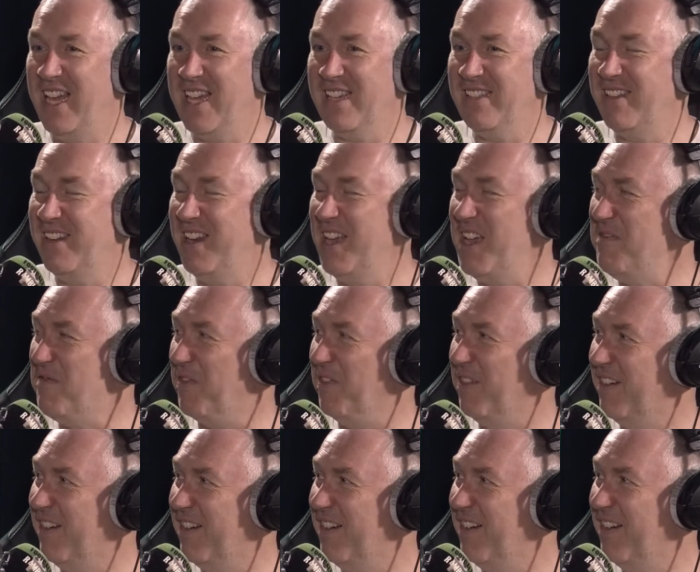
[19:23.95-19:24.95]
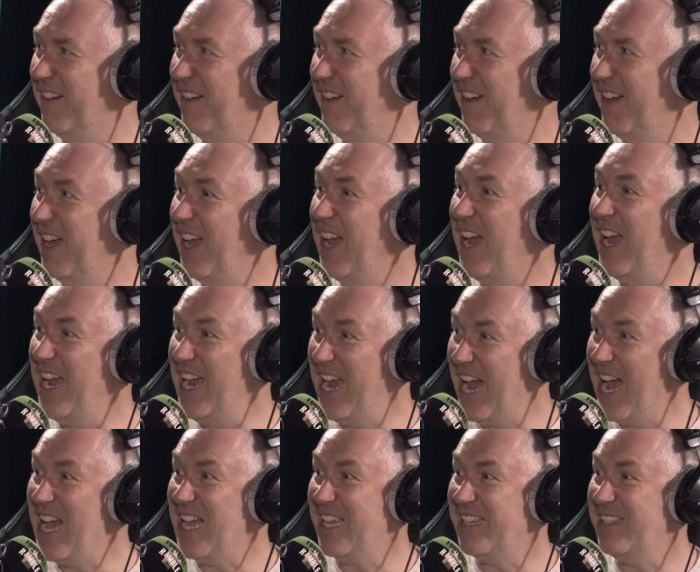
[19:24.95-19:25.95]
to leave. He
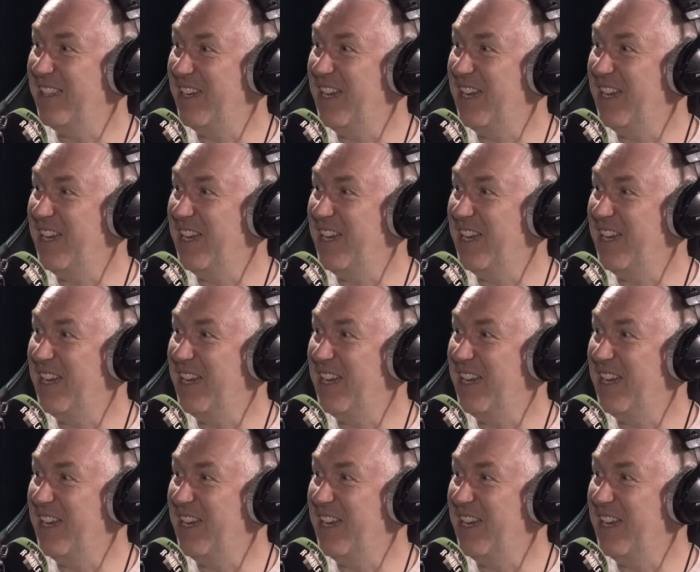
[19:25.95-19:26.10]
has to